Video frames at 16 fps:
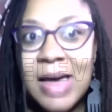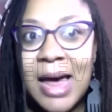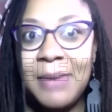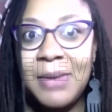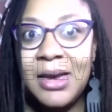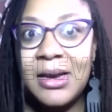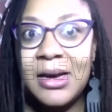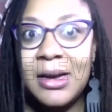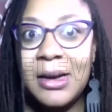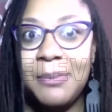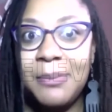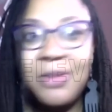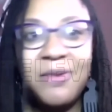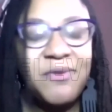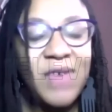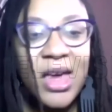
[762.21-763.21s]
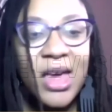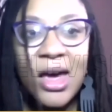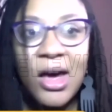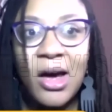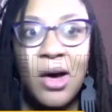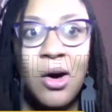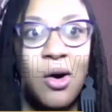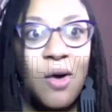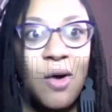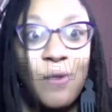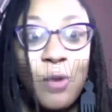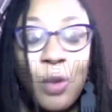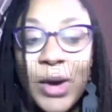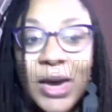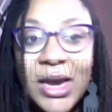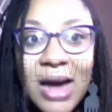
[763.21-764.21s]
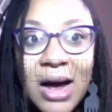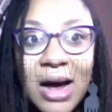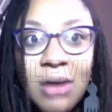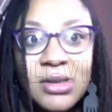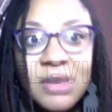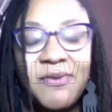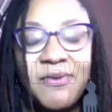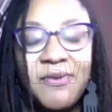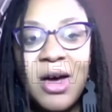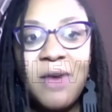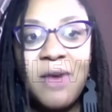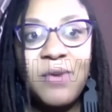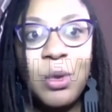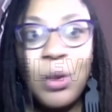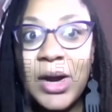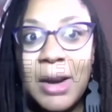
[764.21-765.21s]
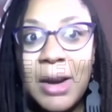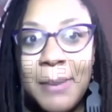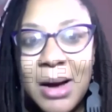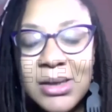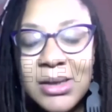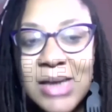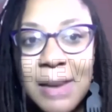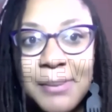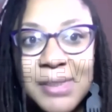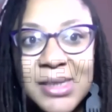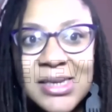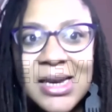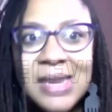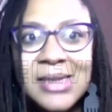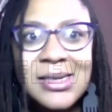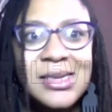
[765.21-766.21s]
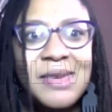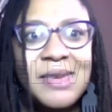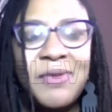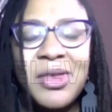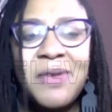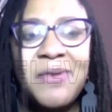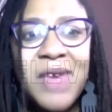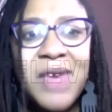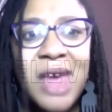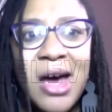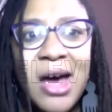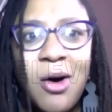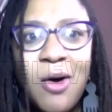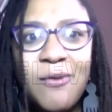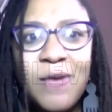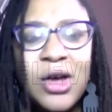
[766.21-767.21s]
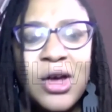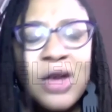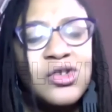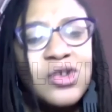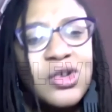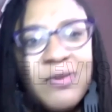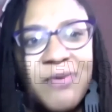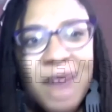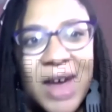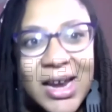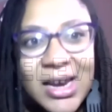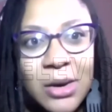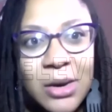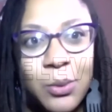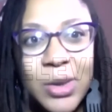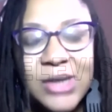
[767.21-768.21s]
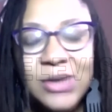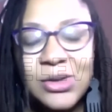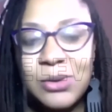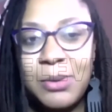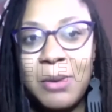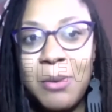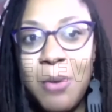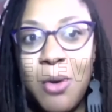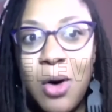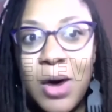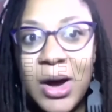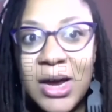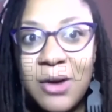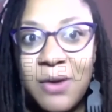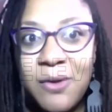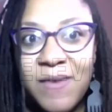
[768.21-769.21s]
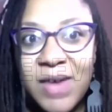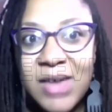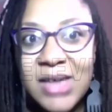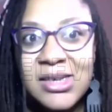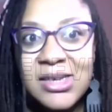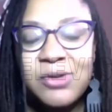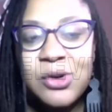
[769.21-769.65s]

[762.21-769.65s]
I mean, the fear of going out, the fear of going about our businesses, even the fear of just finding ways to be more innovative.